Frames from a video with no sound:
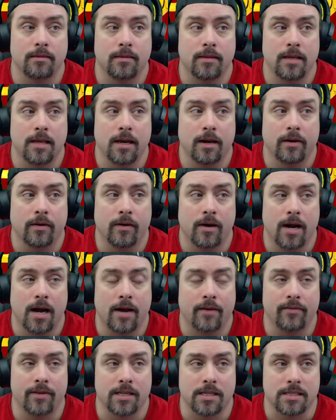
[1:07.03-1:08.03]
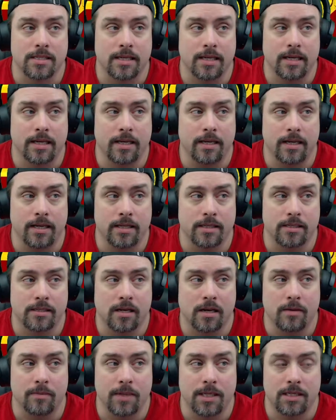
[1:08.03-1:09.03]
obviously it's
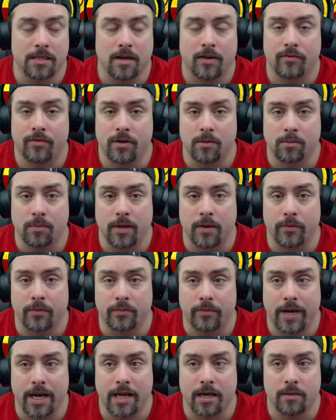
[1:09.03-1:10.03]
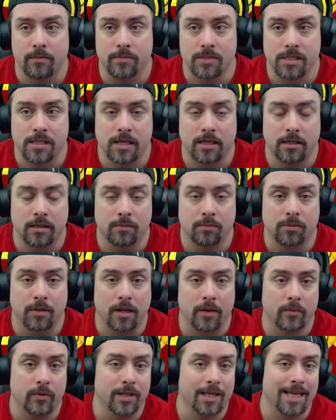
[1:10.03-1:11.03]
going to be tougher to play with randoms than to
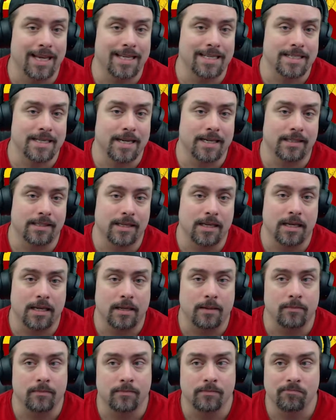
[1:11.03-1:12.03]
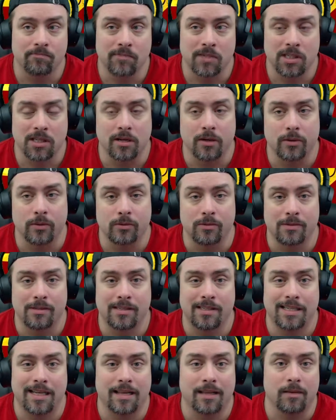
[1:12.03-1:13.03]
play with a set team. So
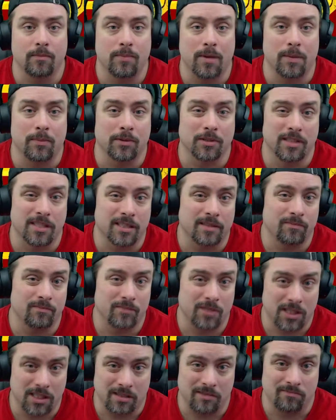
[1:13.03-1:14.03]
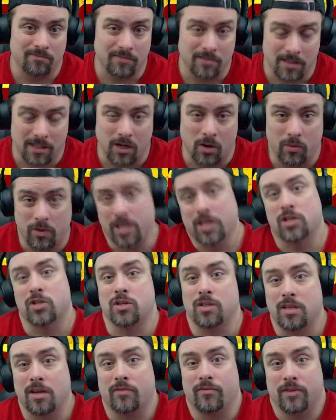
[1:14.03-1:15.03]
telling people to just go get
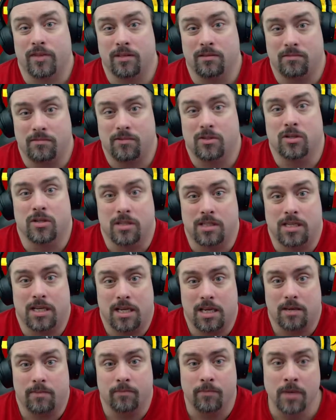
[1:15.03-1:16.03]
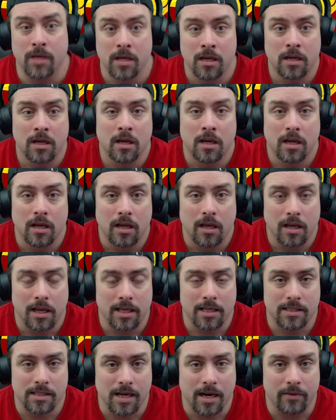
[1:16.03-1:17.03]
yourself a good team
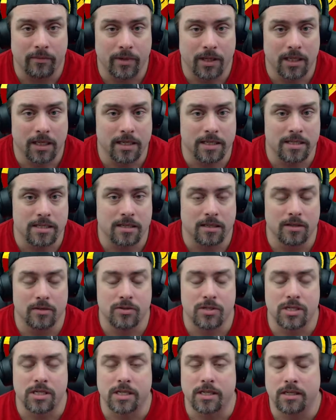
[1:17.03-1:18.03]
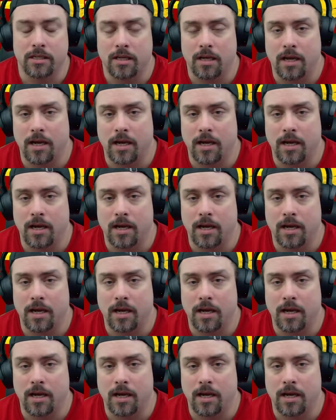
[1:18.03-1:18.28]
is not really a solution.